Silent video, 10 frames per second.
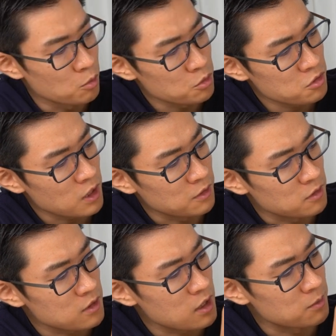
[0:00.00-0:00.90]
Part of
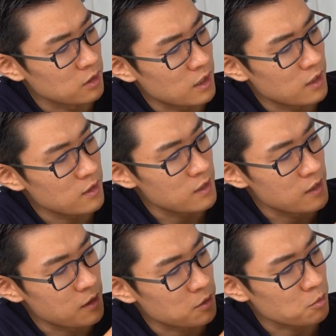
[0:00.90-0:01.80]
the high-frequency
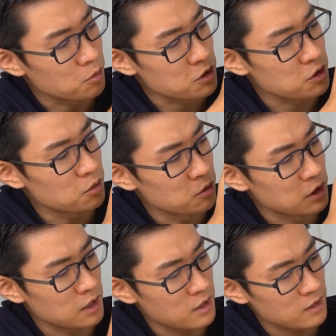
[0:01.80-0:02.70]
components flow
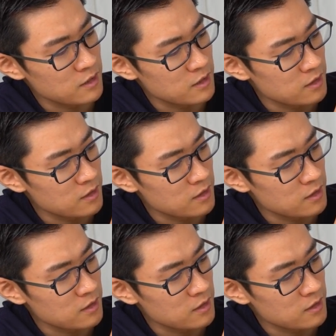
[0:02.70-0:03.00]
this way.